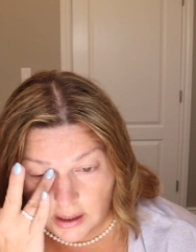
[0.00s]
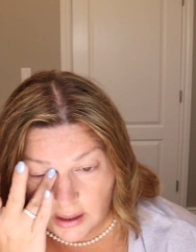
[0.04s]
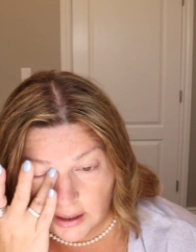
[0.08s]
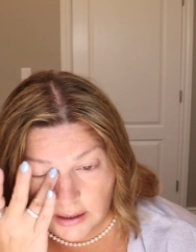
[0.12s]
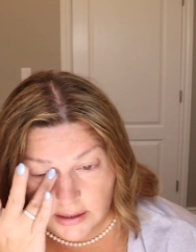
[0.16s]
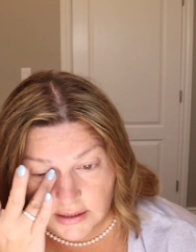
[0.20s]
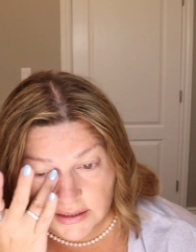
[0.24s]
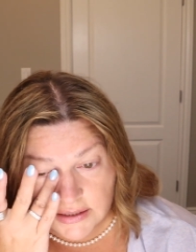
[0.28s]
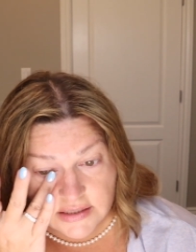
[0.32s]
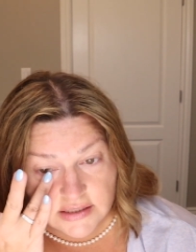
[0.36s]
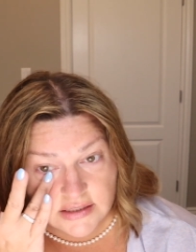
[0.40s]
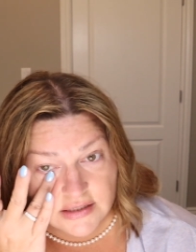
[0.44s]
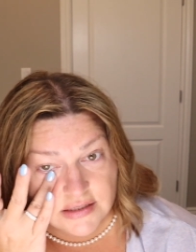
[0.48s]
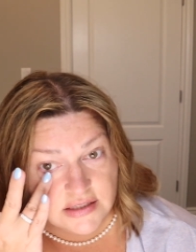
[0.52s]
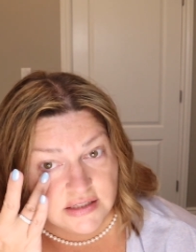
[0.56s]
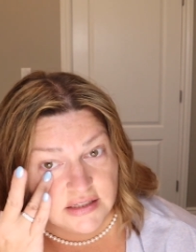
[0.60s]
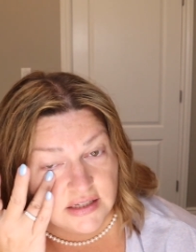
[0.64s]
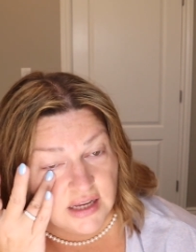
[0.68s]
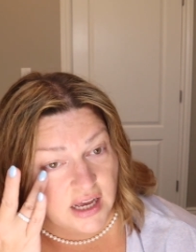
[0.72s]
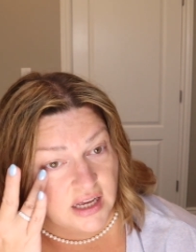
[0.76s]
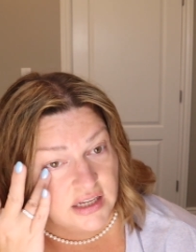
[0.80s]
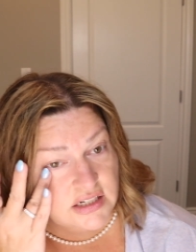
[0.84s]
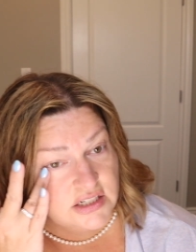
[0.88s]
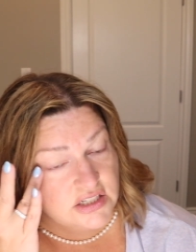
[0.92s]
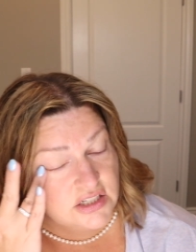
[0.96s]
It is
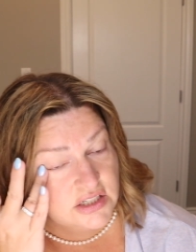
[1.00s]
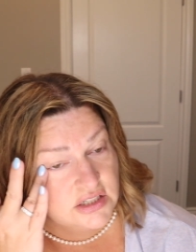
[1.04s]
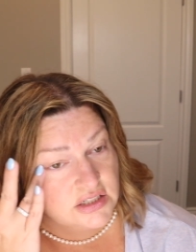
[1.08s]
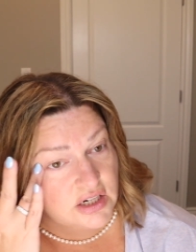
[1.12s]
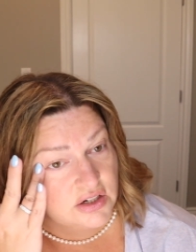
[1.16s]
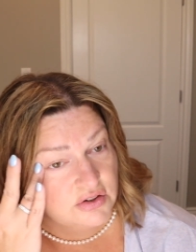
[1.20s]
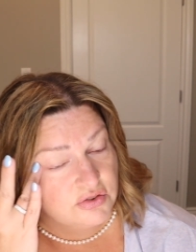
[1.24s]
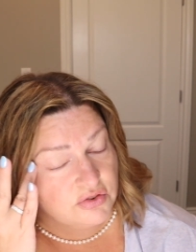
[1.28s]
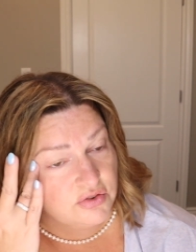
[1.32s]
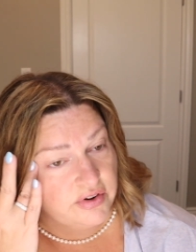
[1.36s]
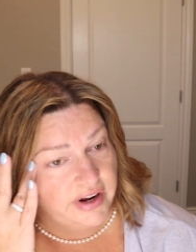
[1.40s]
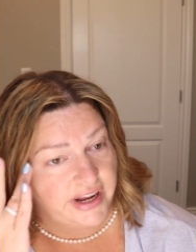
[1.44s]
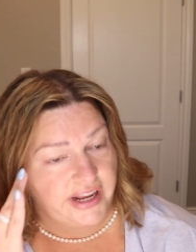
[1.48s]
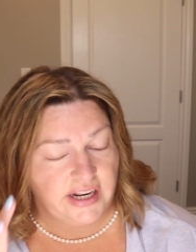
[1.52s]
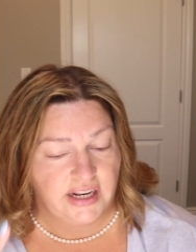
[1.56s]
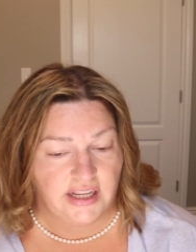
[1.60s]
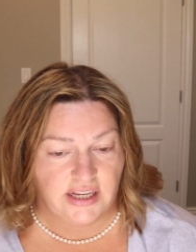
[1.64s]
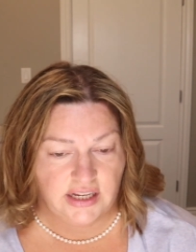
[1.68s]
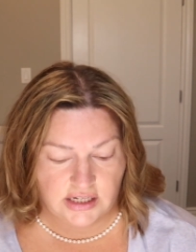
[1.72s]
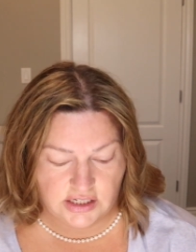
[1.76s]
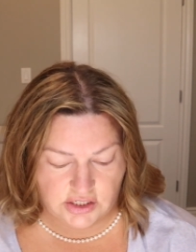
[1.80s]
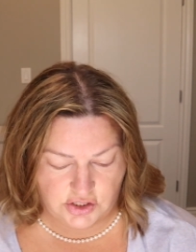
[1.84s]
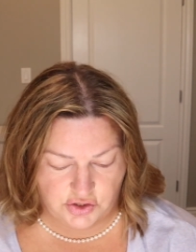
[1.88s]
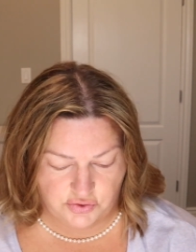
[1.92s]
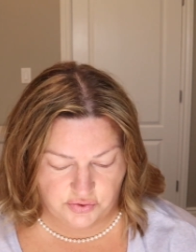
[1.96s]
such a
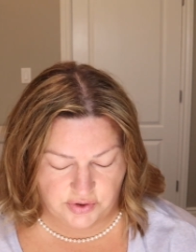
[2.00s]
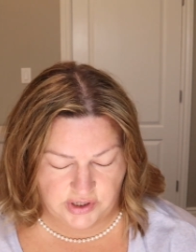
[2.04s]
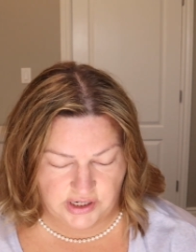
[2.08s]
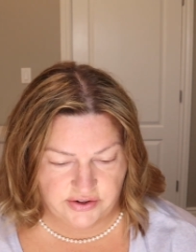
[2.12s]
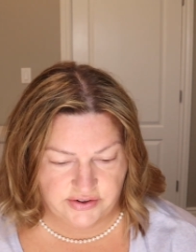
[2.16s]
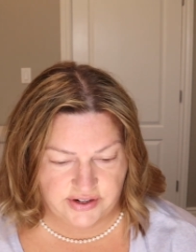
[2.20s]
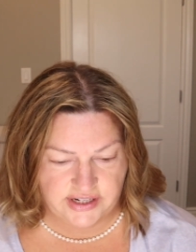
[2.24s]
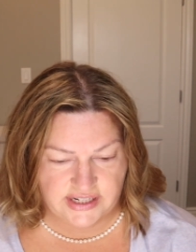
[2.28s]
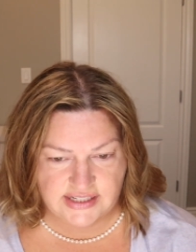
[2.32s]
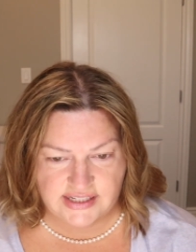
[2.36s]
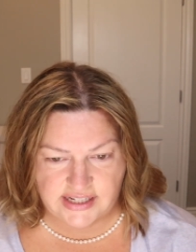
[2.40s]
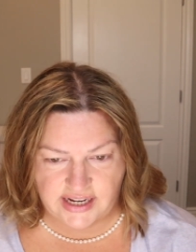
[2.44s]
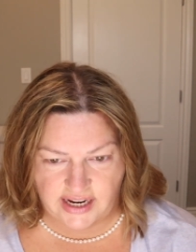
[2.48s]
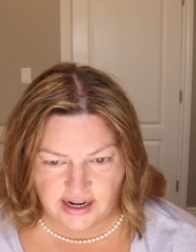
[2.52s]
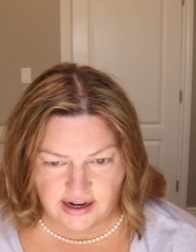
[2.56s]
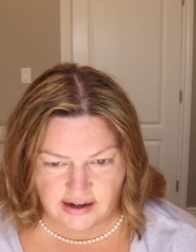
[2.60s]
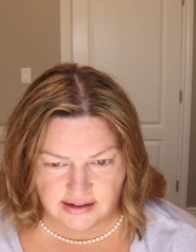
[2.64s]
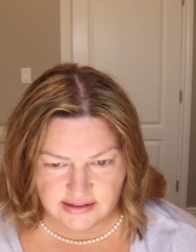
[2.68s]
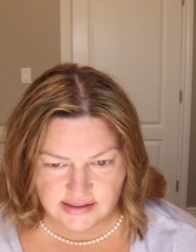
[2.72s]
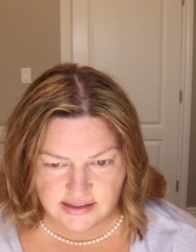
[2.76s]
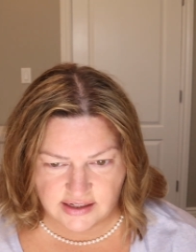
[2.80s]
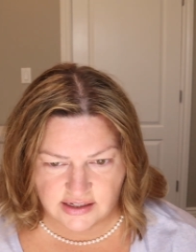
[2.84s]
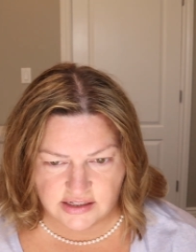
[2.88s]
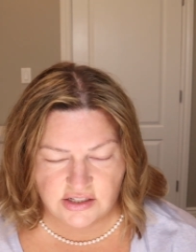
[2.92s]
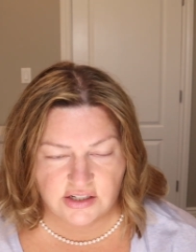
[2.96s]
rainy, dreary day
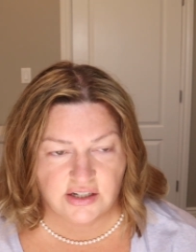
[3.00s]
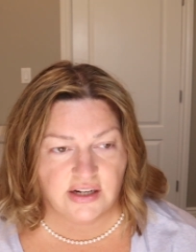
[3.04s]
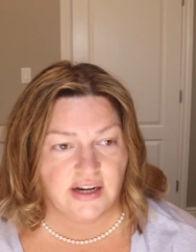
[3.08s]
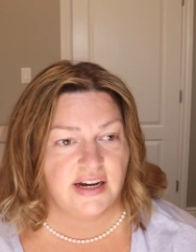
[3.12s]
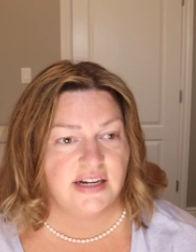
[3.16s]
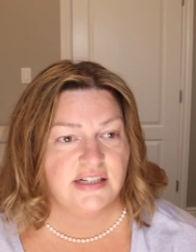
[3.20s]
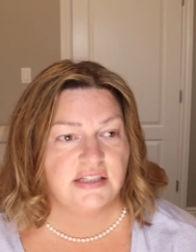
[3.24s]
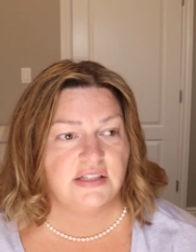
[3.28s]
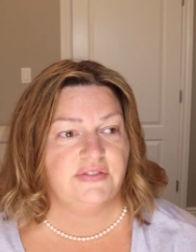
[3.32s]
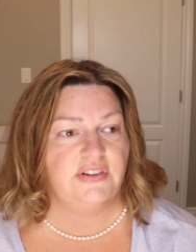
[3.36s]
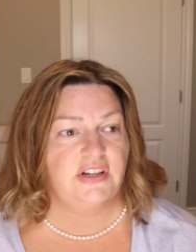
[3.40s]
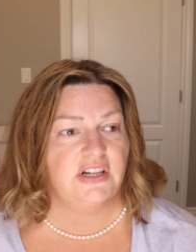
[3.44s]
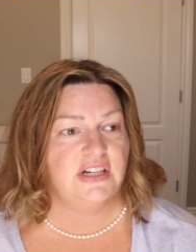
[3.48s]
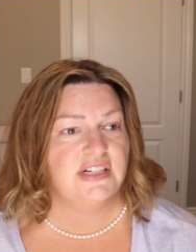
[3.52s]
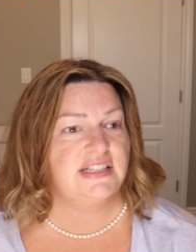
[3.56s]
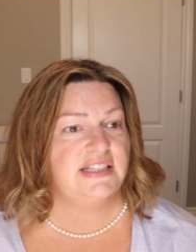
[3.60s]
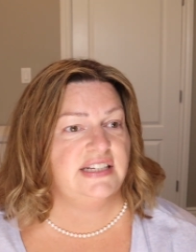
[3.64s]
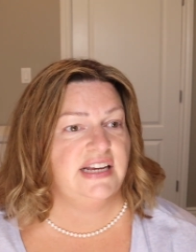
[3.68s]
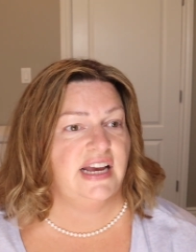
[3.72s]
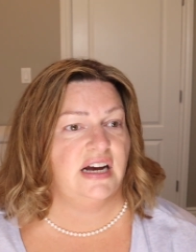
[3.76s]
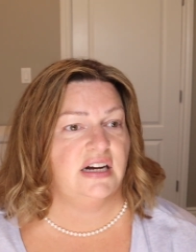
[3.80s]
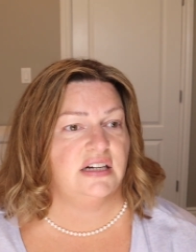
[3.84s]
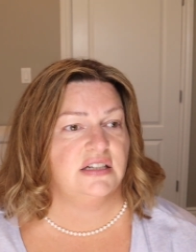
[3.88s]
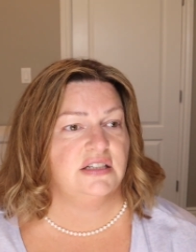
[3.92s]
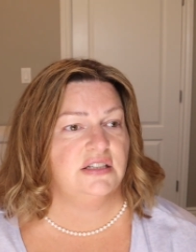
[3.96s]
outside, you guys. If you could
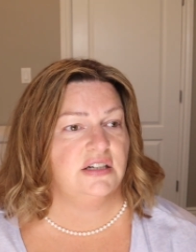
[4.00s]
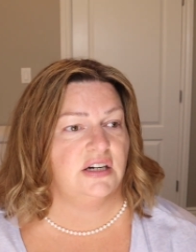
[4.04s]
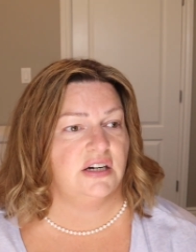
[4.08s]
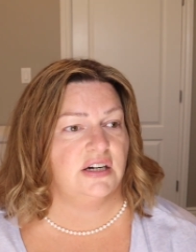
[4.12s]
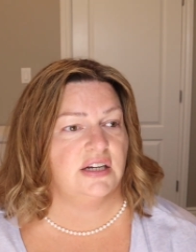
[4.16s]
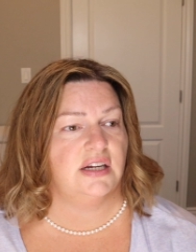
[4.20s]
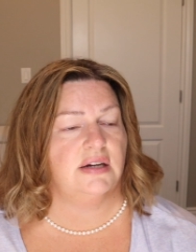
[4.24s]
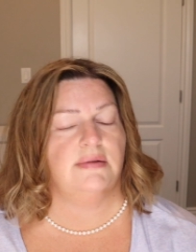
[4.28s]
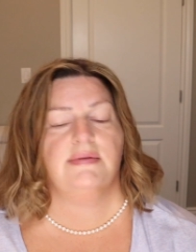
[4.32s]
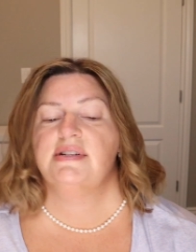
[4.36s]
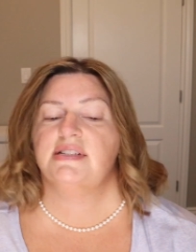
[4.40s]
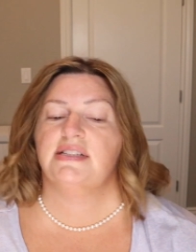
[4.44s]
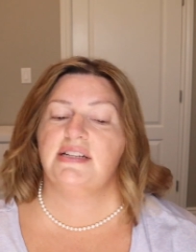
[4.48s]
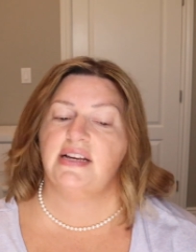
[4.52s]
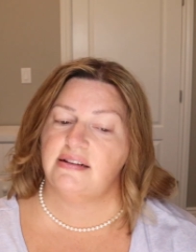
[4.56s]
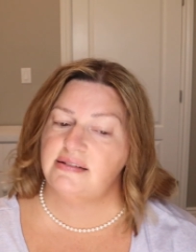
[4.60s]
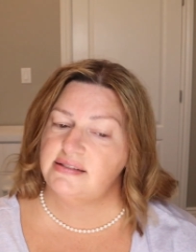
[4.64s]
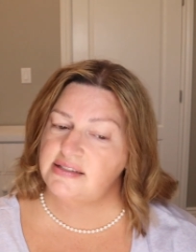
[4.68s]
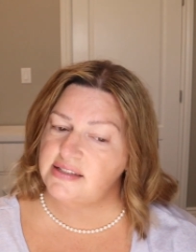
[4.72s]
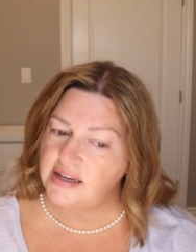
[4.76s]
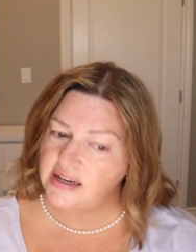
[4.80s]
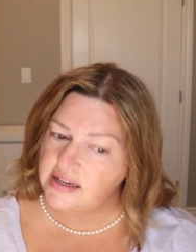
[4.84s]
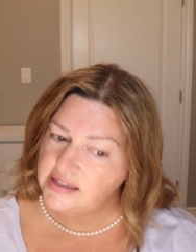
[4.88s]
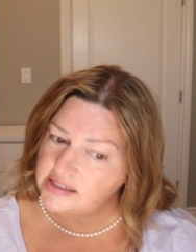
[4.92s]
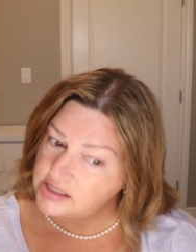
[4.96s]
see how dark it was
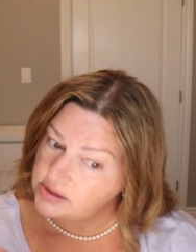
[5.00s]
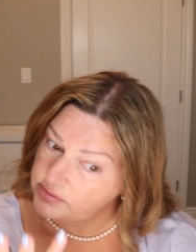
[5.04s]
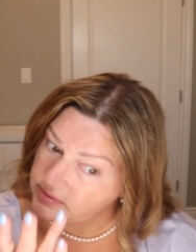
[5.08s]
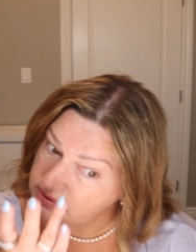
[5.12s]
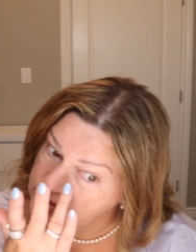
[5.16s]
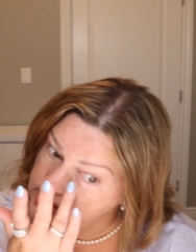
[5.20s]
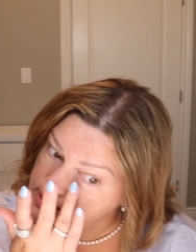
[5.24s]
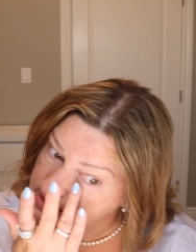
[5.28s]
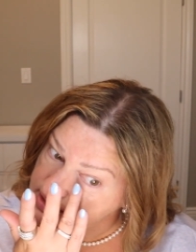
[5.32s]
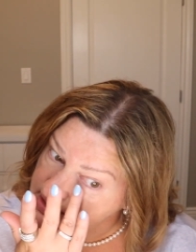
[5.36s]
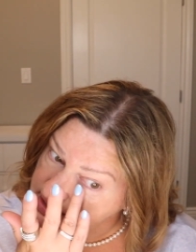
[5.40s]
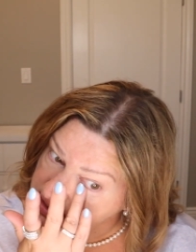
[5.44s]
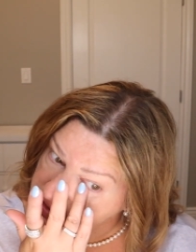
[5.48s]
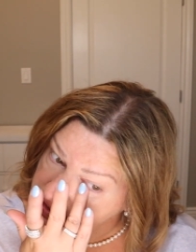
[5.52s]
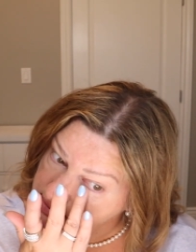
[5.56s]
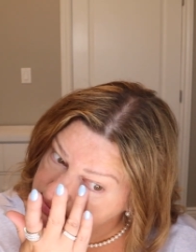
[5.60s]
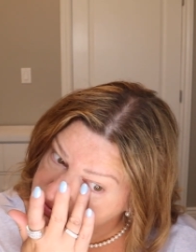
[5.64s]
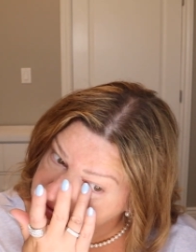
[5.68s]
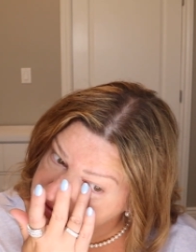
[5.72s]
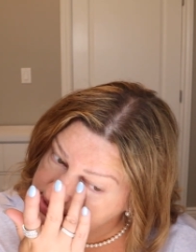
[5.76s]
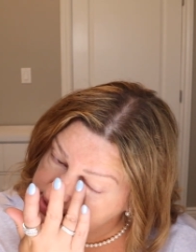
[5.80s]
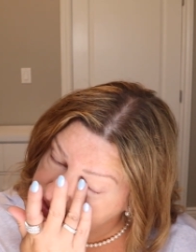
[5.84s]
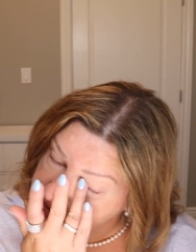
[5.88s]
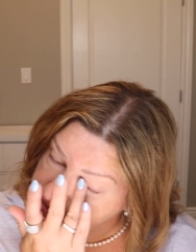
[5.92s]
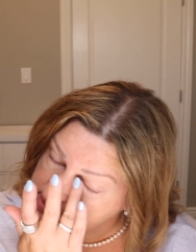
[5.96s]
outside, you wouldn't think it
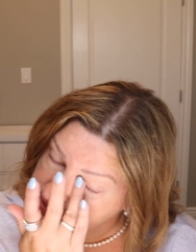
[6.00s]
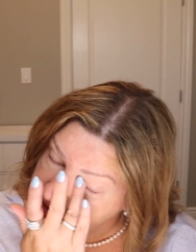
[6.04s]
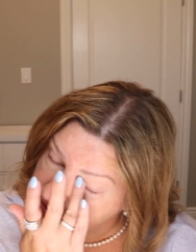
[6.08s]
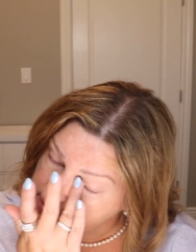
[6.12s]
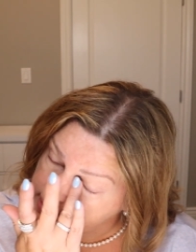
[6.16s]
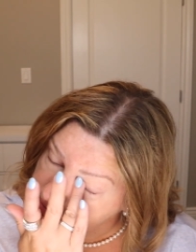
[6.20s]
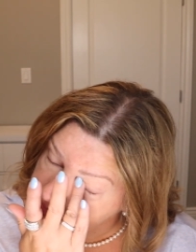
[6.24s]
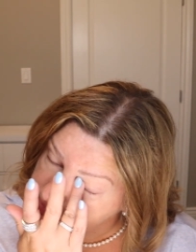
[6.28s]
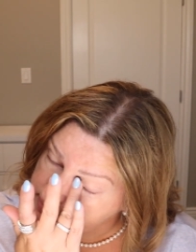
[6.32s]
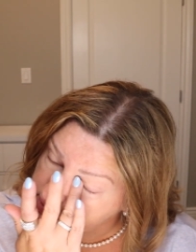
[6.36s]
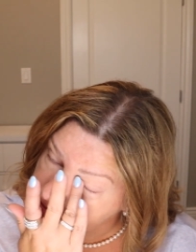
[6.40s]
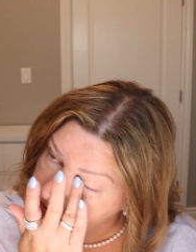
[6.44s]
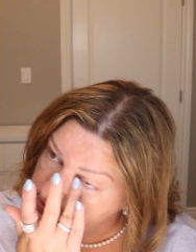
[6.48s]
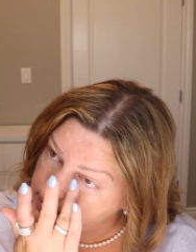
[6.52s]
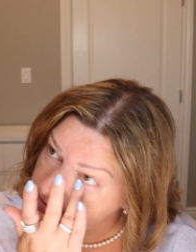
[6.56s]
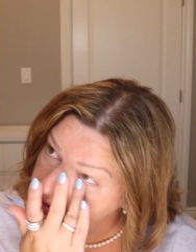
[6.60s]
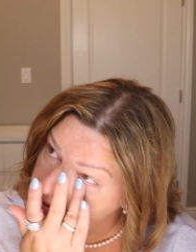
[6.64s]
was daytime.